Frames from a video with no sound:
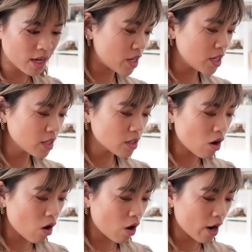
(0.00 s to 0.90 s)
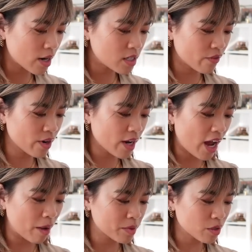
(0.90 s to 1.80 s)
These are different
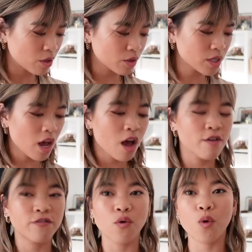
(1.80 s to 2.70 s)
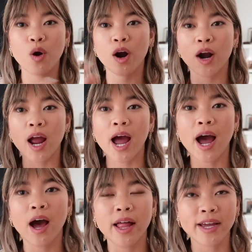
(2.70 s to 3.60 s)
capsules for
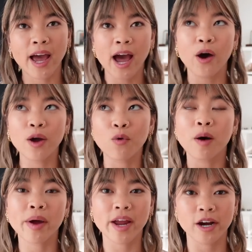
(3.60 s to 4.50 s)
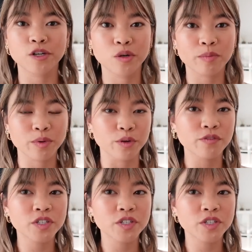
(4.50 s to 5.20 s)
like how I want my hair to improve.